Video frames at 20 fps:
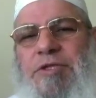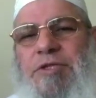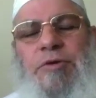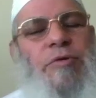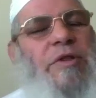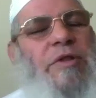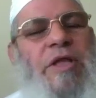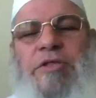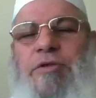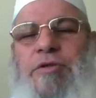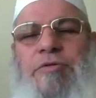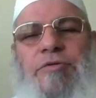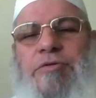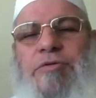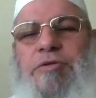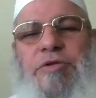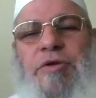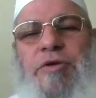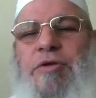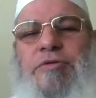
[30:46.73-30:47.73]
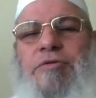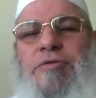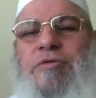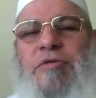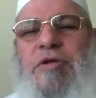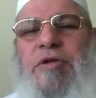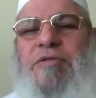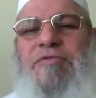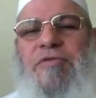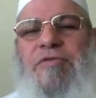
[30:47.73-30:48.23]
You will get your dunya. You cannot
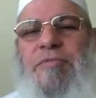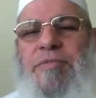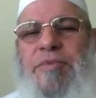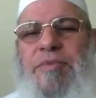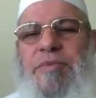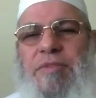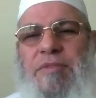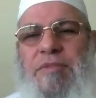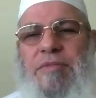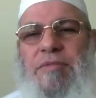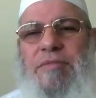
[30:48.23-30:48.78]
run from it.